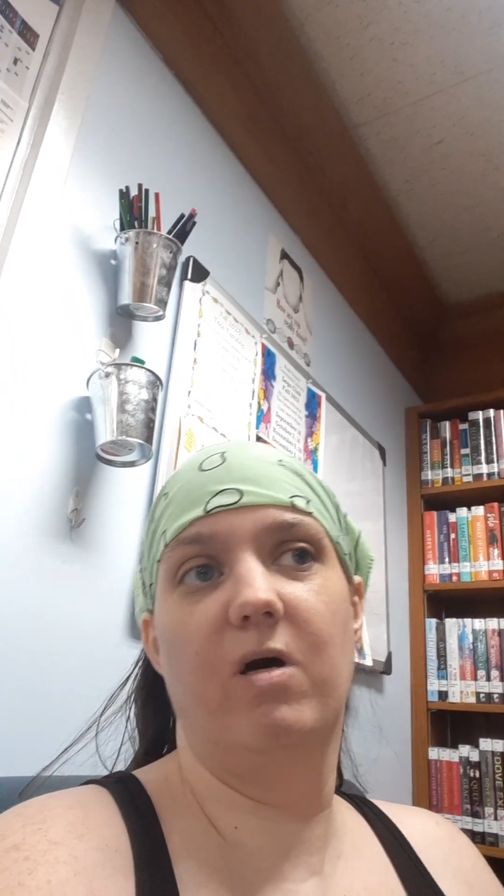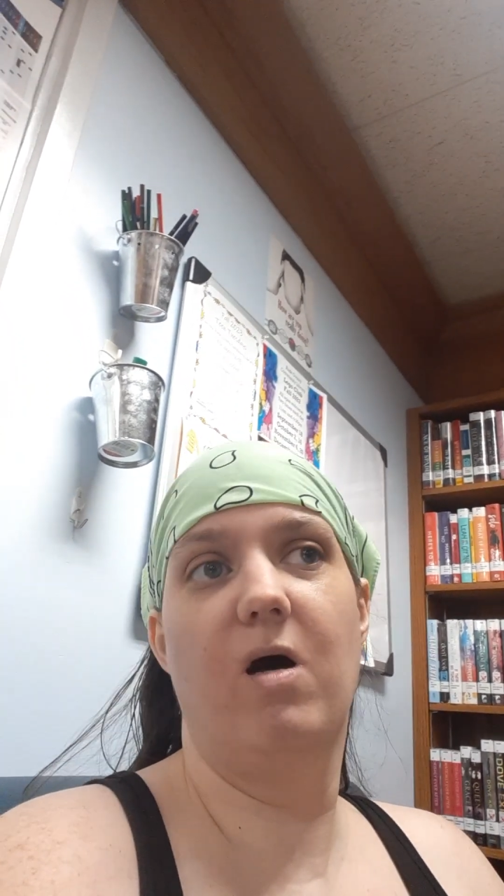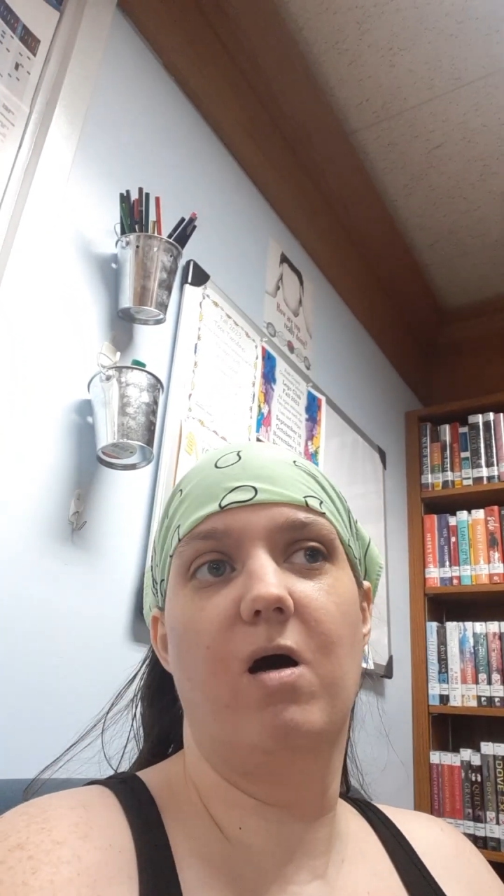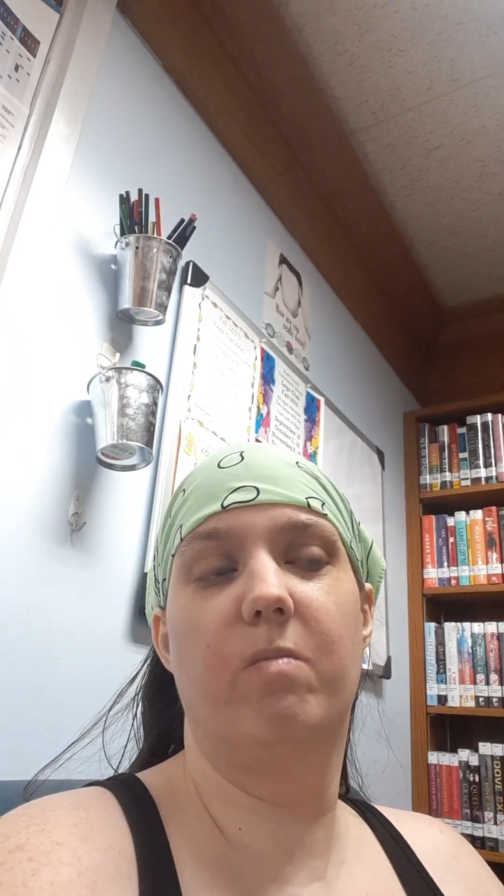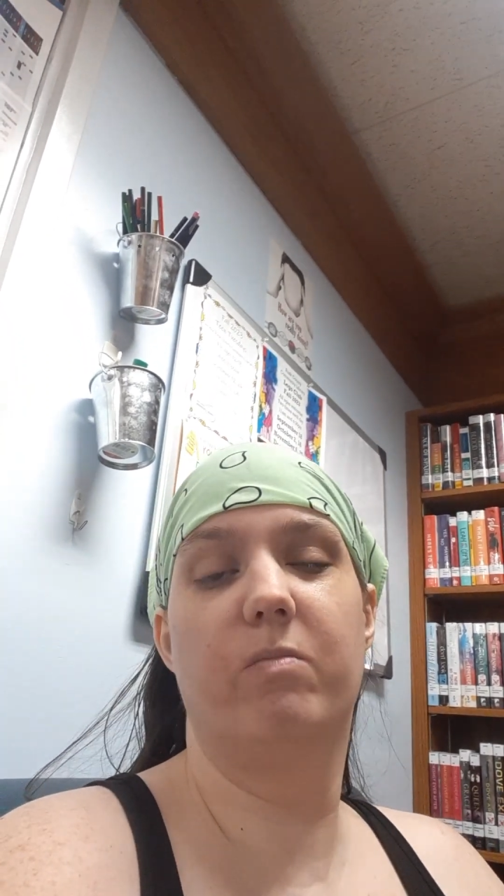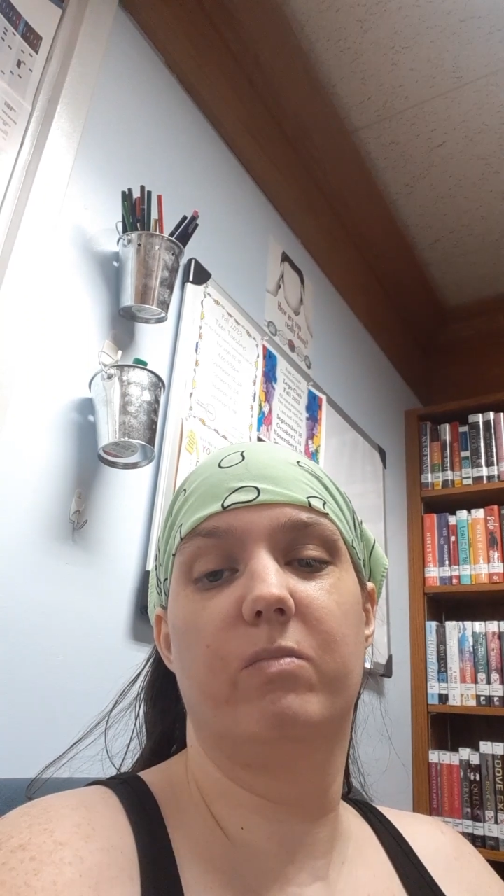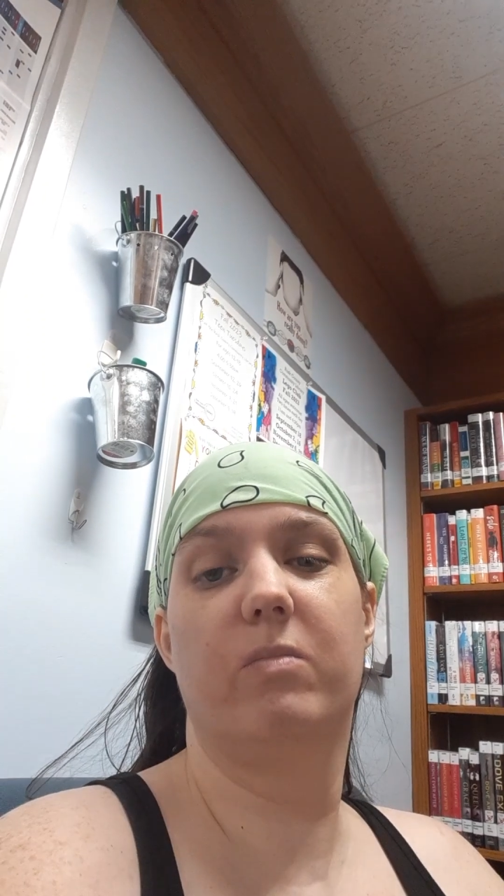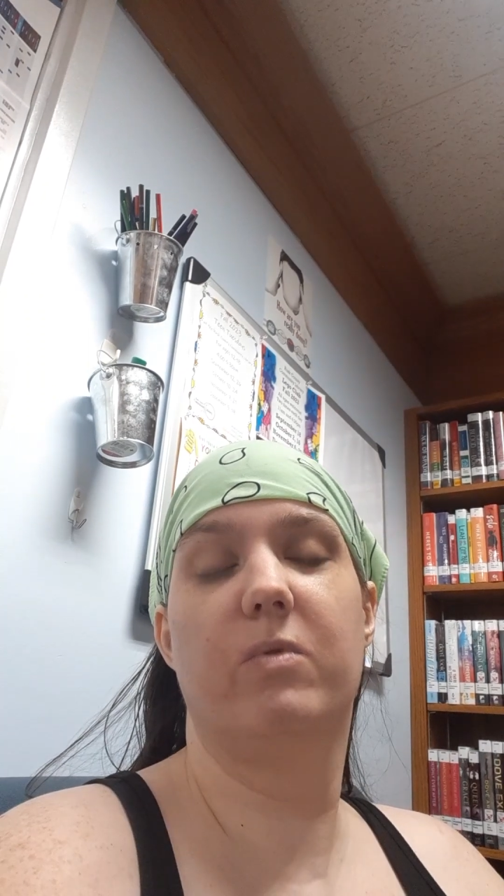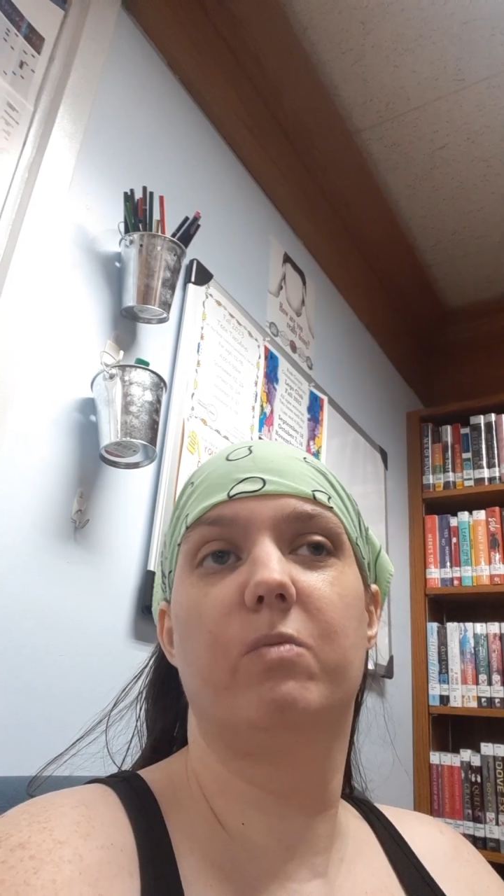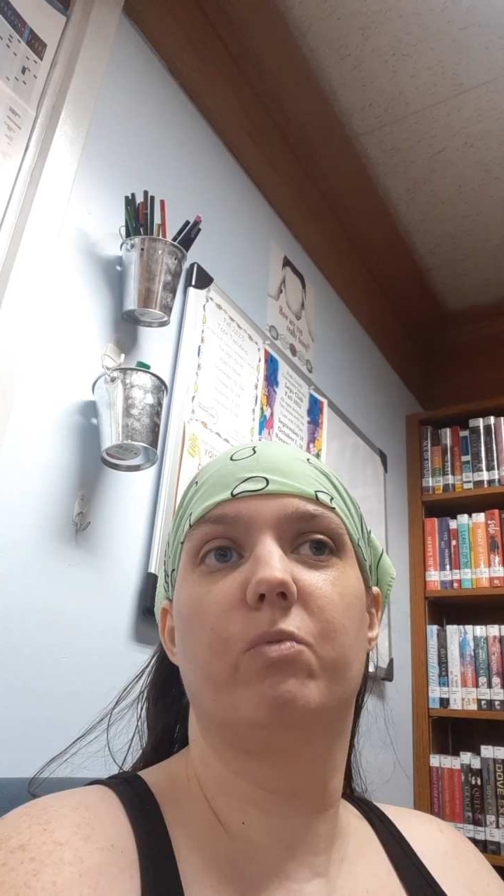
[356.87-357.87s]

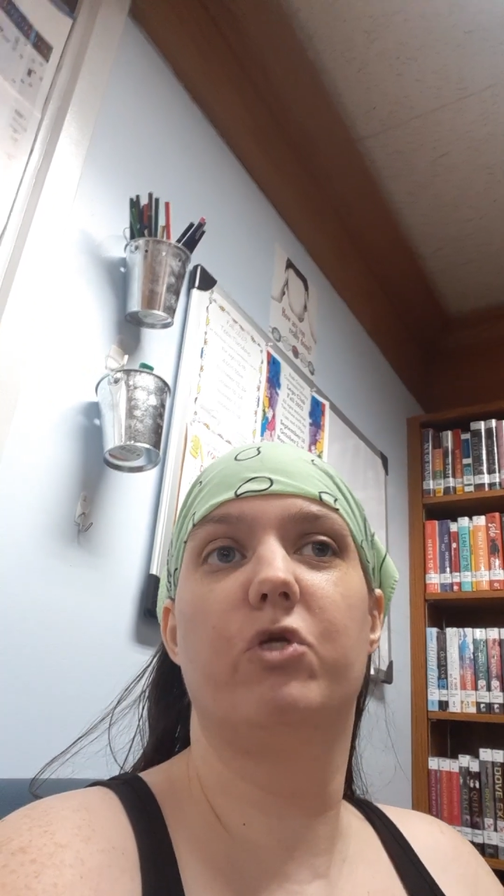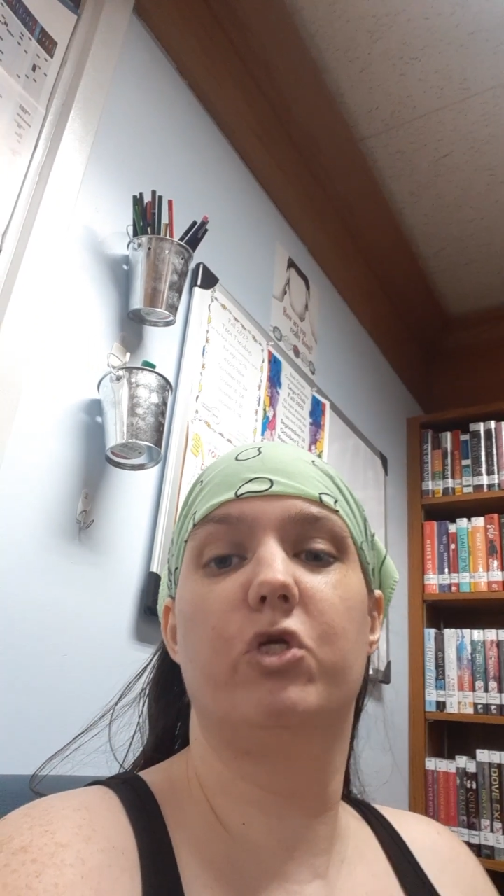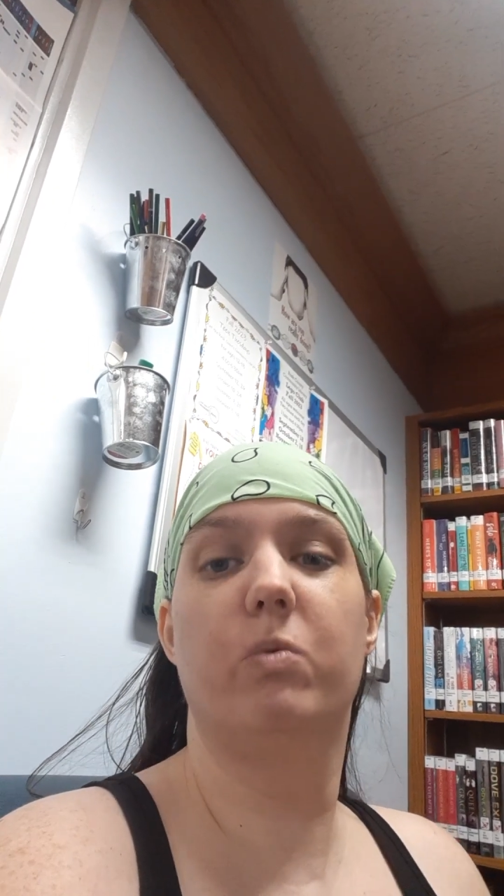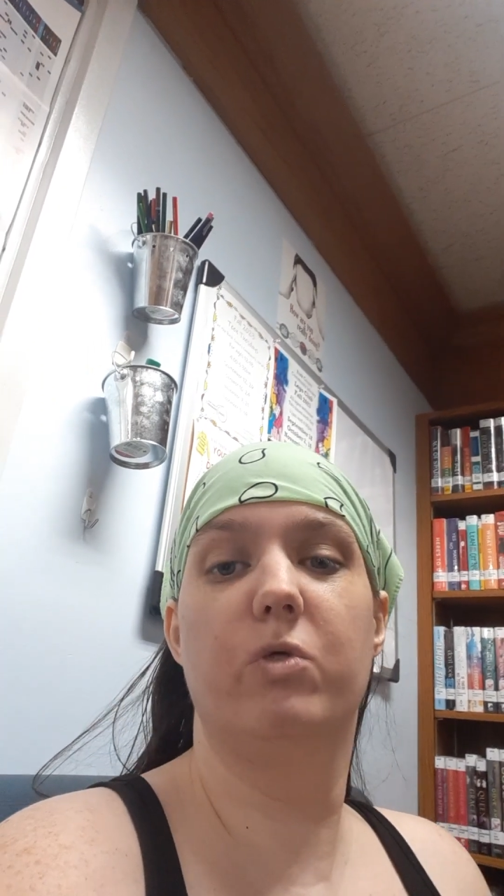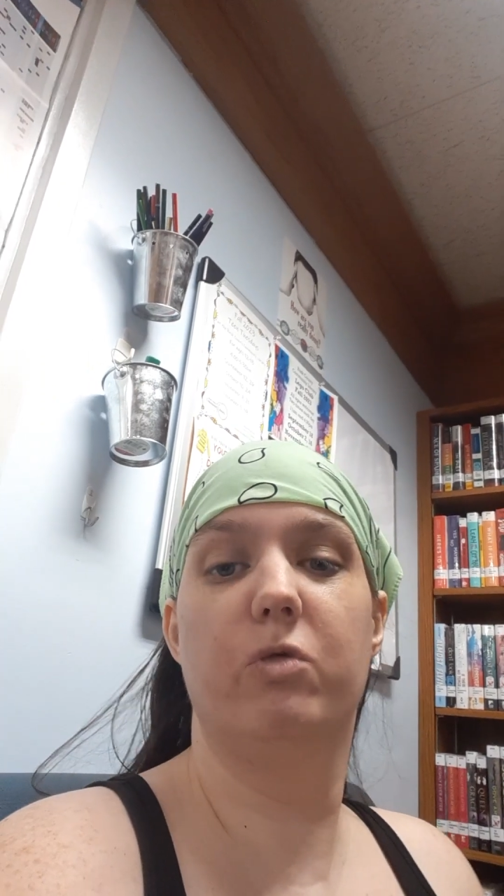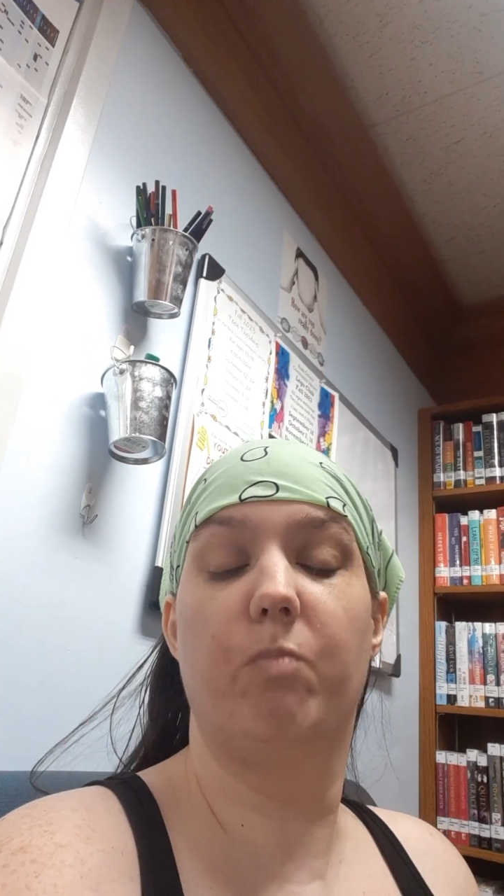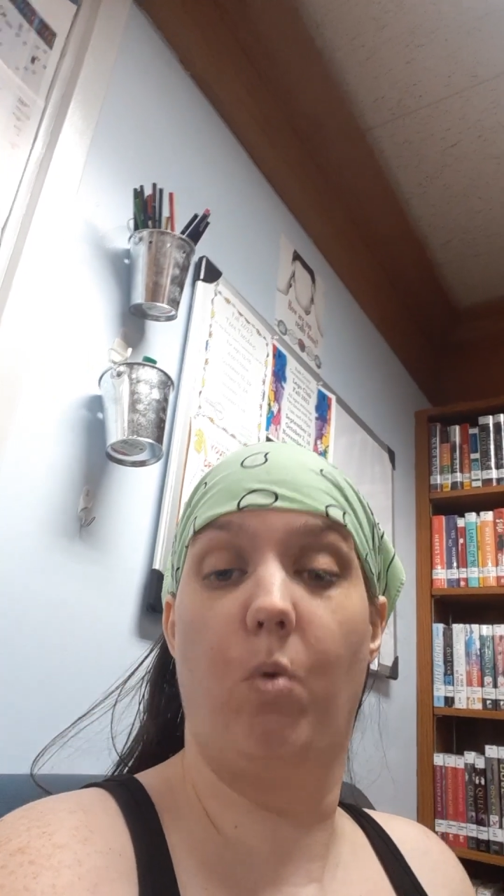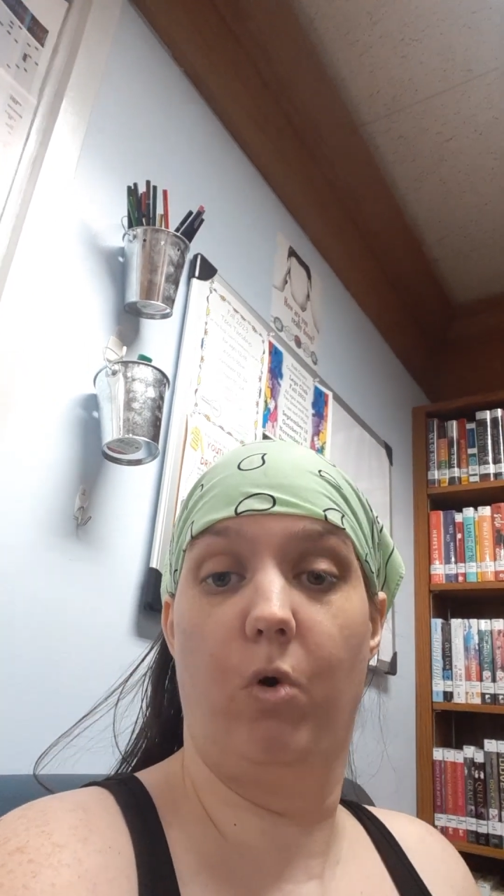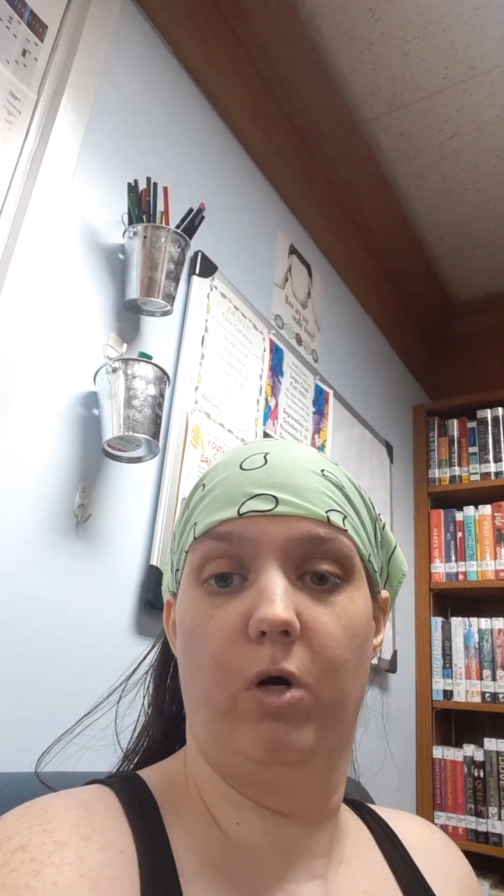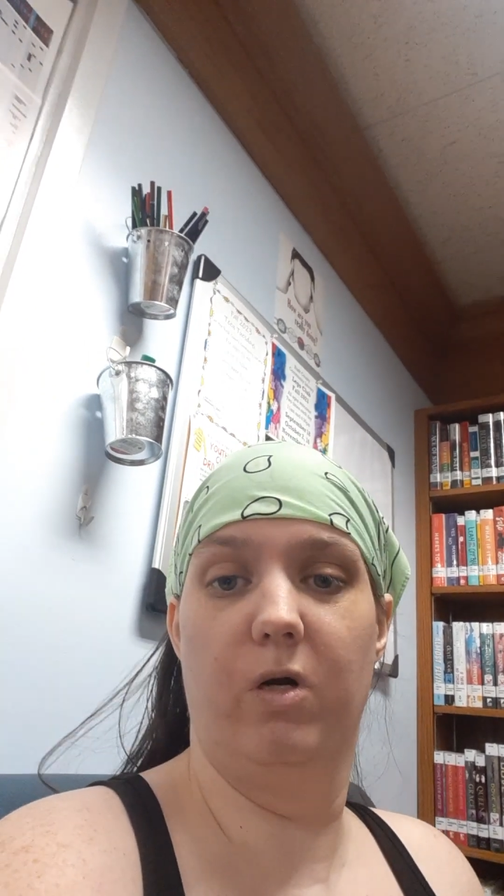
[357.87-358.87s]
Um when she was
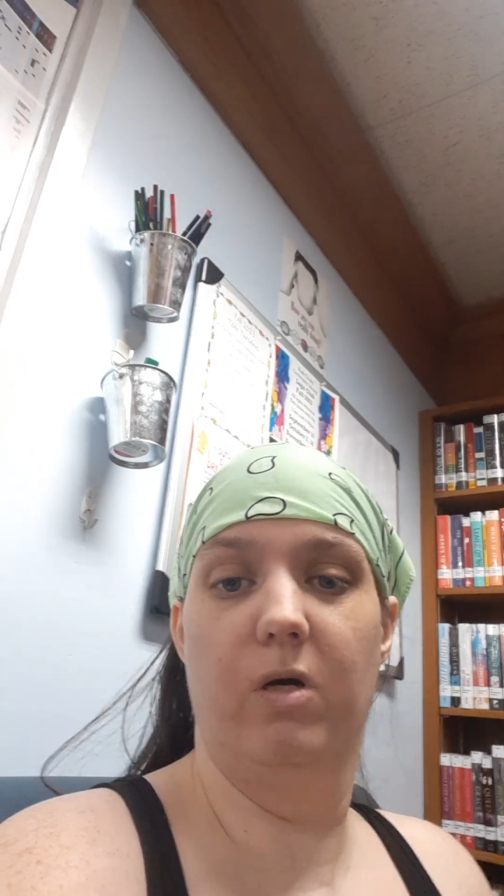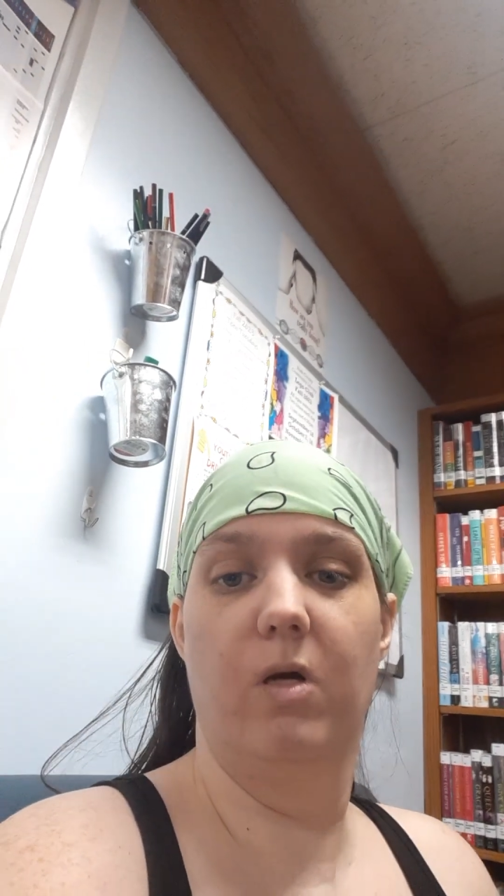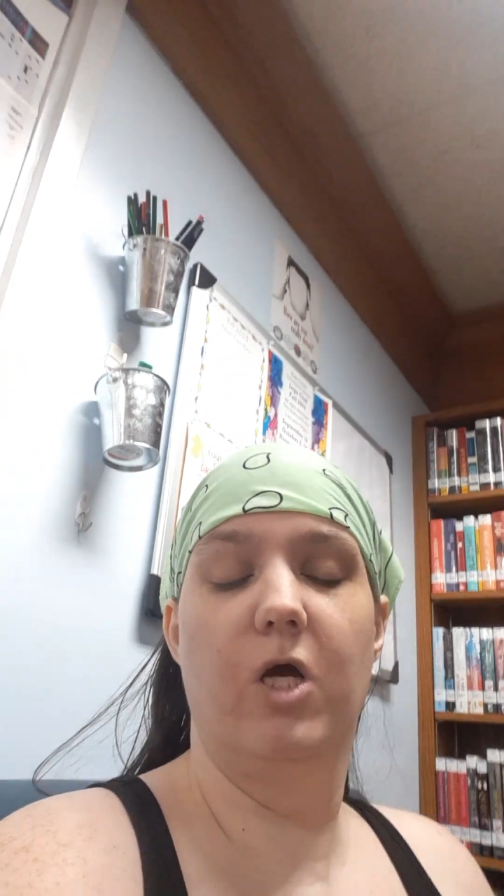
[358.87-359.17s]
born,